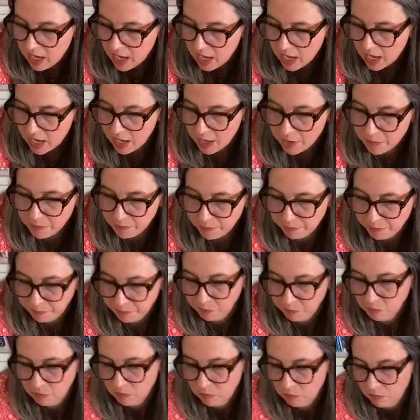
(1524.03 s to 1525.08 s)

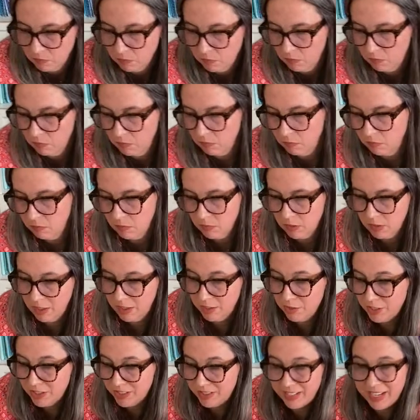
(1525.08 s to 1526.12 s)

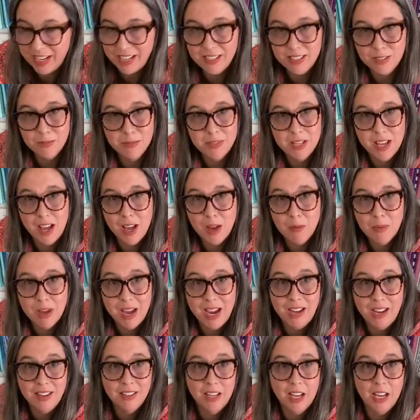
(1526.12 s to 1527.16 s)
It just takes some time
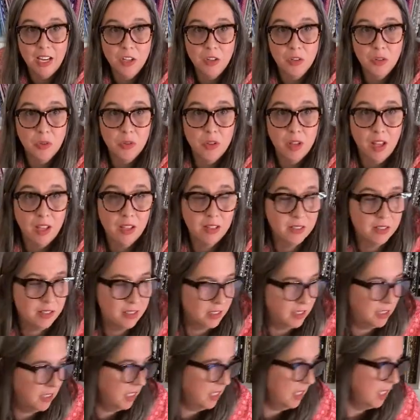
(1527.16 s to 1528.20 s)
and glue guns.